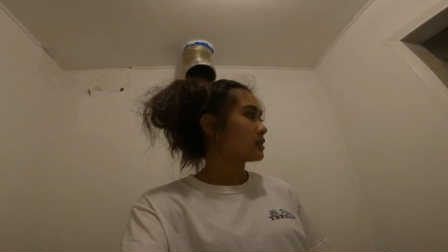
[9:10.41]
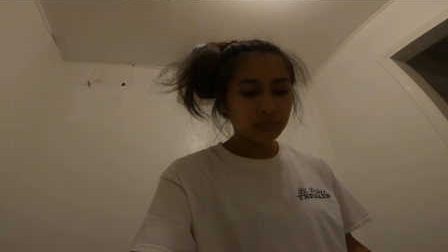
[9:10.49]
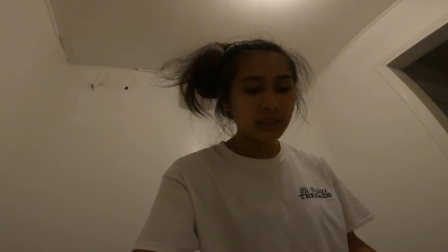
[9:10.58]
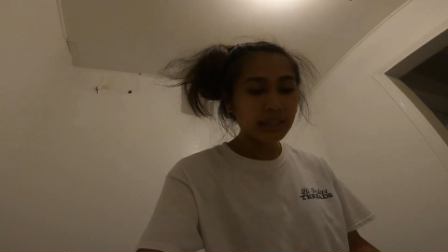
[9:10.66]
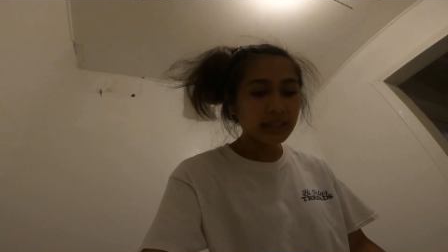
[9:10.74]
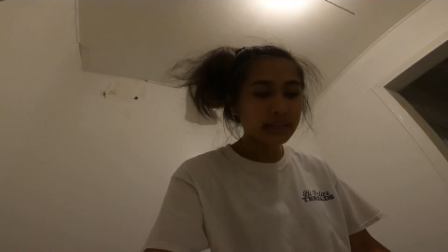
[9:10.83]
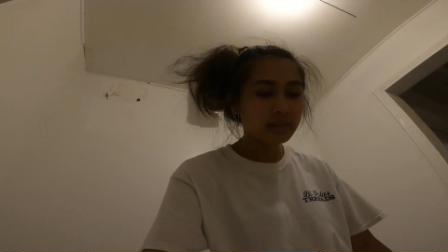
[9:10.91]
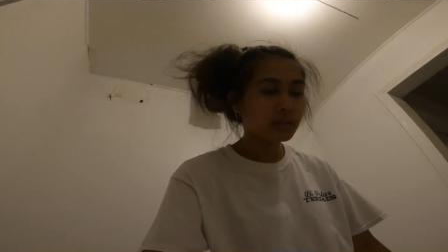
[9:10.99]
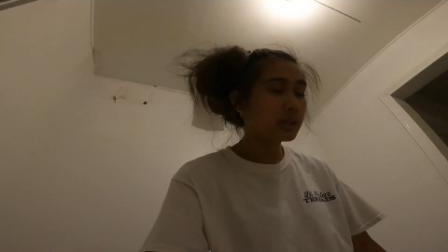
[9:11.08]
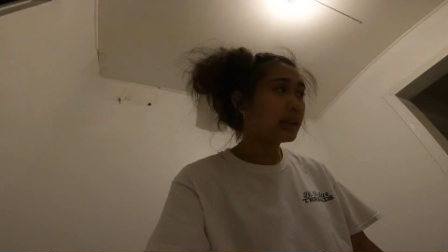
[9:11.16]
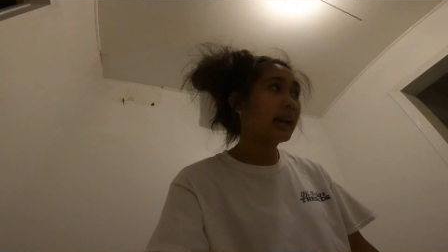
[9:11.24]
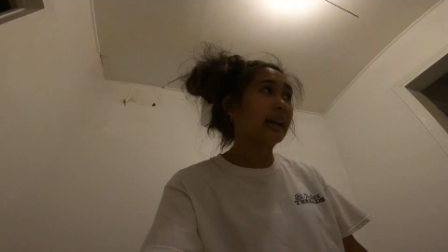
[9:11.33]
I'm thinking it's
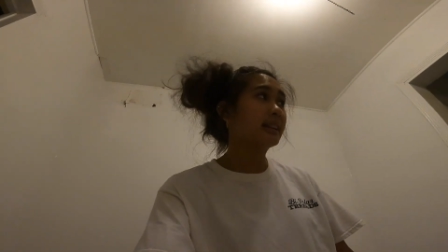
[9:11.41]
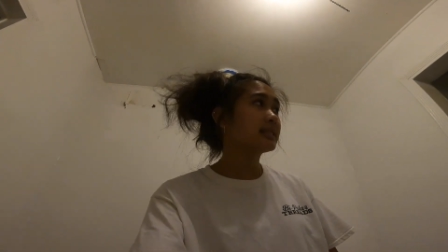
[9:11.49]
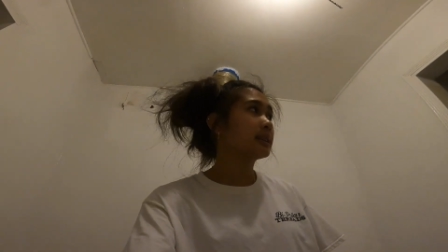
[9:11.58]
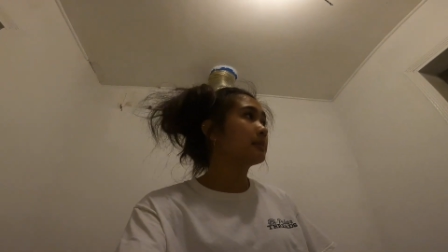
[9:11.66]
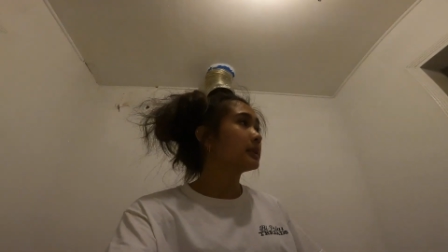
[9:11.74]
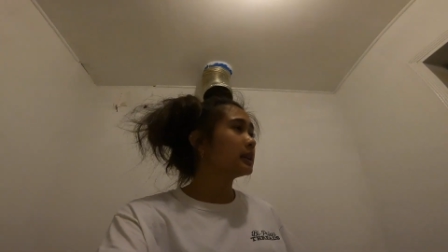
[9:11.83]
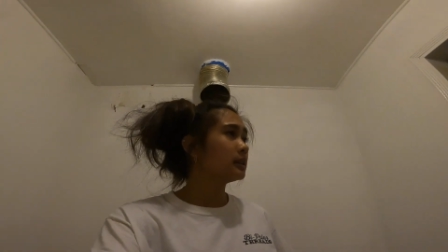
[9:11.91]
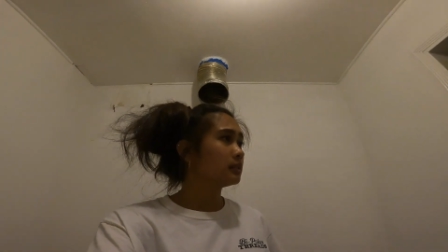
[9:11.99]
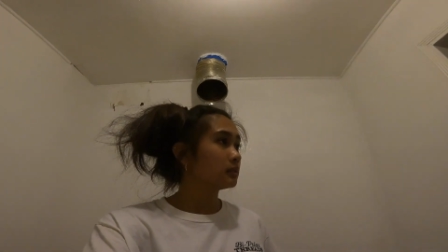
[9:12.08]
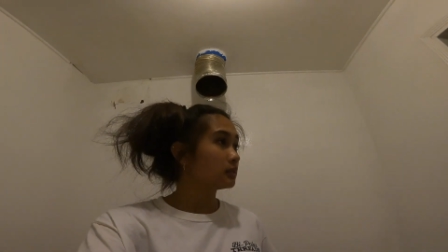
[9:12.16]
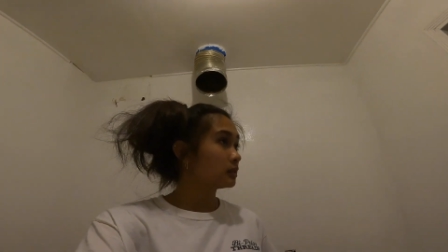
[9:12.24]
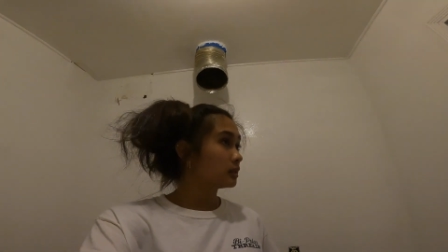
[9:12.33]
already 8 something
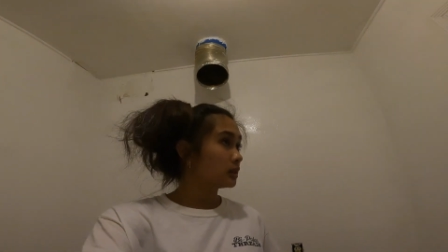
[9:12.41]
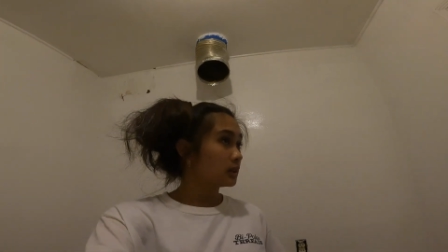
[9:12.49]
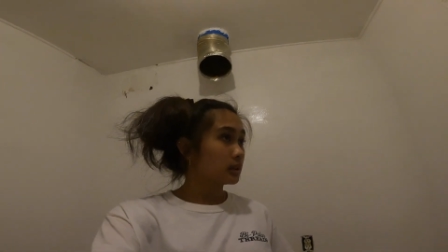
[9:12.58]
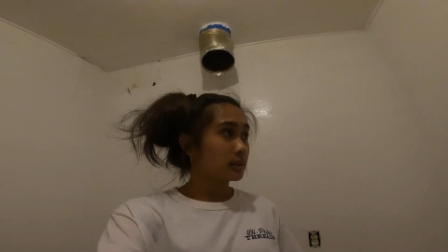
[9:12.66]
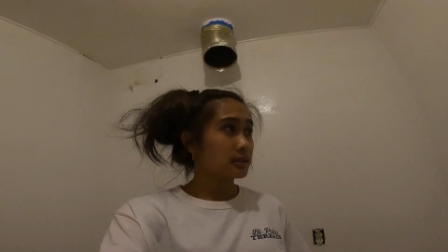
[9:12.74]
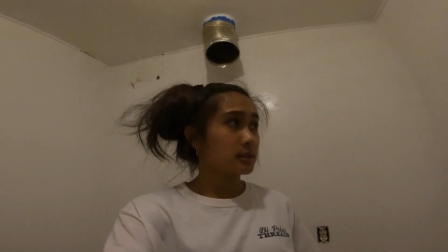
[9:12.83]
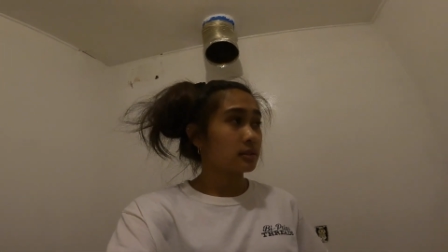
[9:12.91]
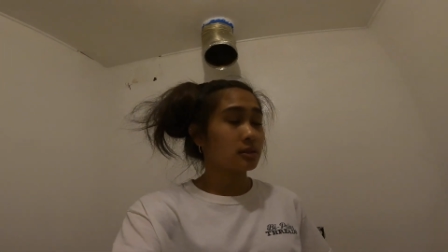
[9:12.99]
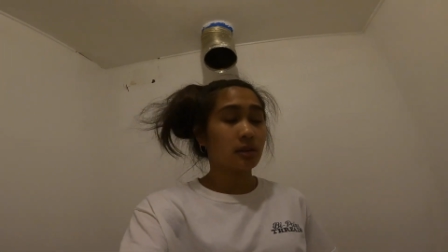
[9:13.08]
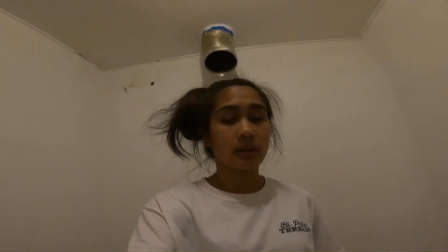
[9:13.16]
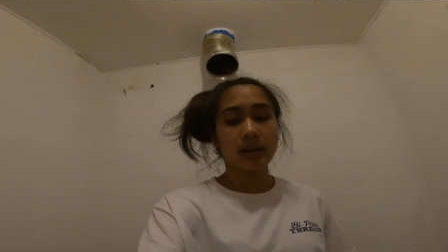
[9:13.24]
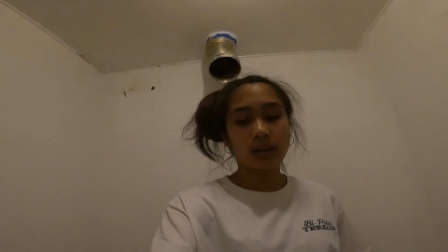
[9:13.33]
because it's
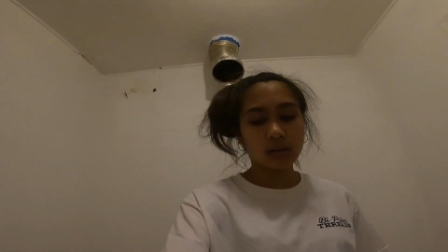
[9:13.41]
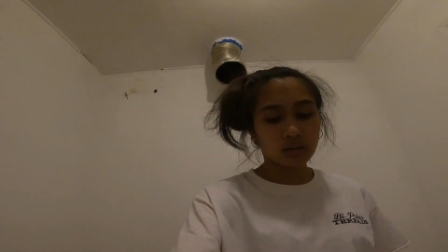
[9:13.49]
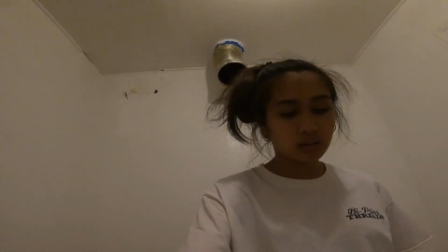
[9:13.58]
dark out.